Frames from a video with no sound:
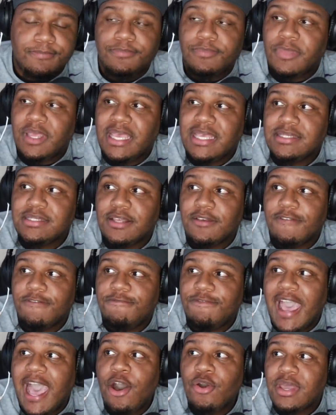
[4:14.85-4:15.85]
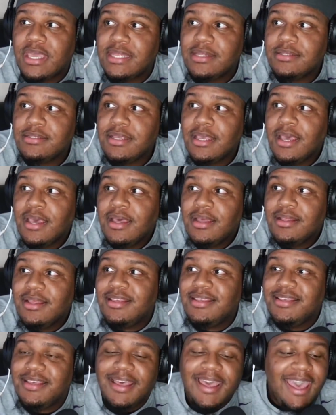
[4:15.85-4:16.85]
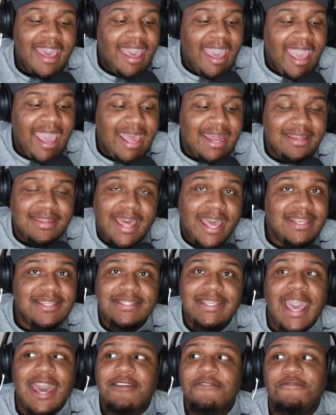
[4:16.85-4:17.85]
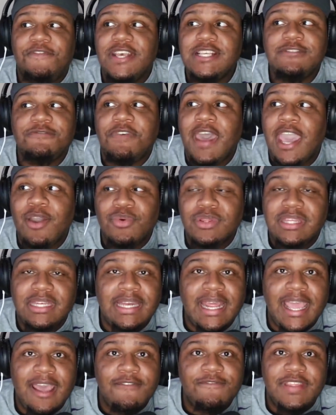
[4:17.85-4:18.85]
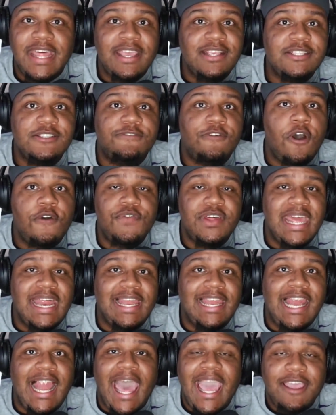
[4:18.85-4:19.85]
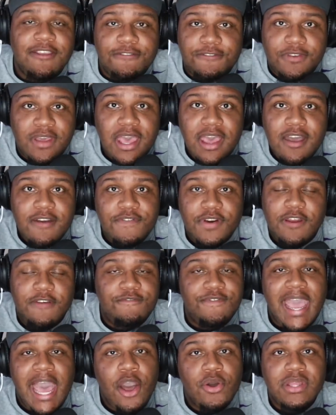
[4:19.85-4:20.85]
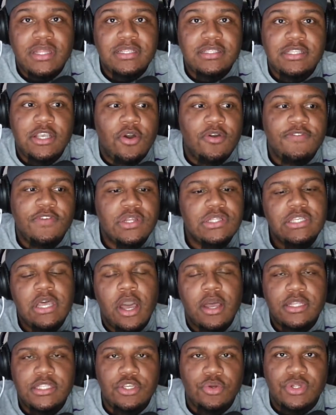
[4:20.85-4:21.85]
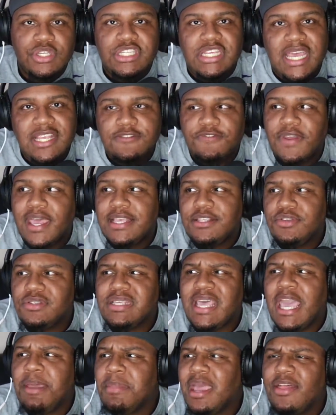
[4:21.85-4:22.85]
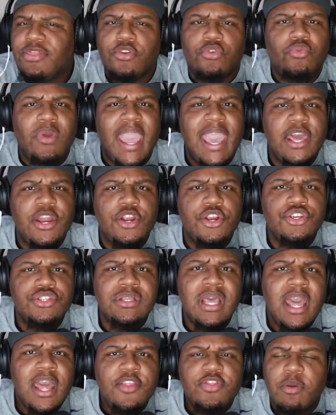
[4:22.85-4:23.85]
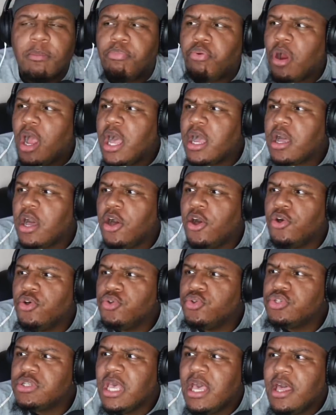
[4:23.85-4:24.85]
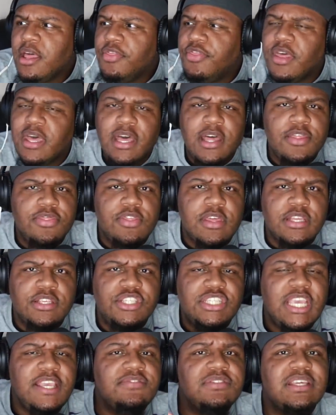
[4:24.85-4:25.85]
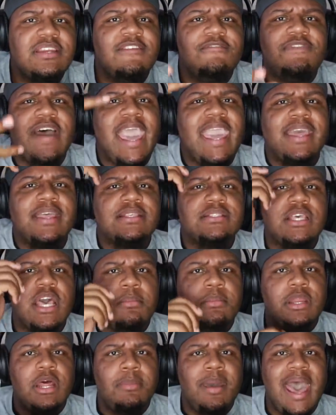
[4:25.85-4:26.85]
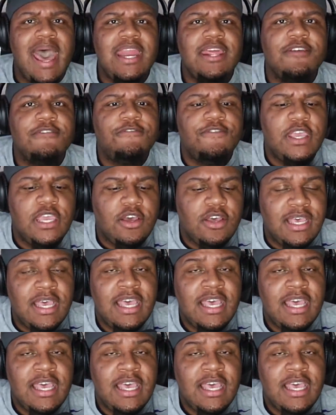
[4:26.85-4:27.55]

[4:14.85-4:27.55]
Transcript: is the Falcons, and they just had a fist fight with the damn. They just fought for their life for the Falcons. So if you're talking to a Jets fans, you say, "Hey man, the Raiders, the Broncos, the the Chiefs, and the Vikings coming up. How do you feel?